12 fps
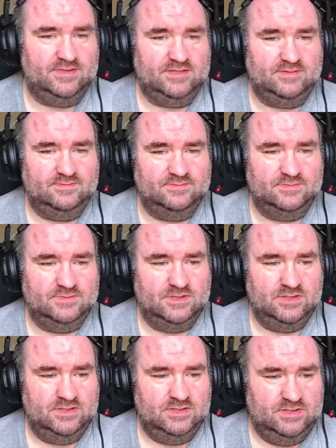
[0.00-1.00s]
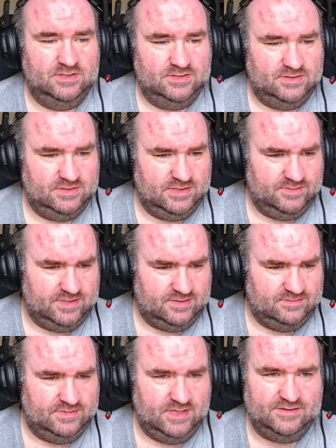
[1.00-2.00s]
we go. There we go.
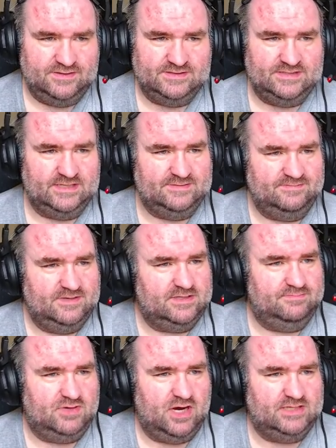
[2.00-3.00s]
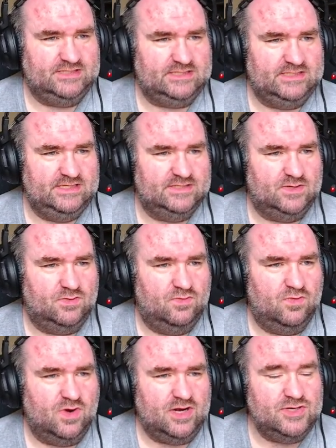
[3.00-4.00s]
No, that's not the fucking project either.
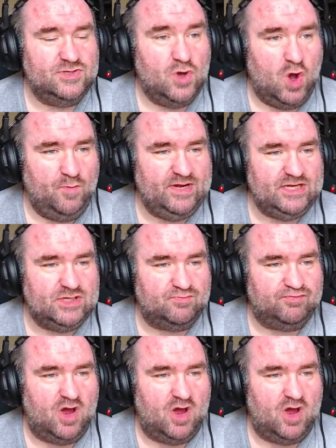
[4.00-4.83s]
Where are you opening your...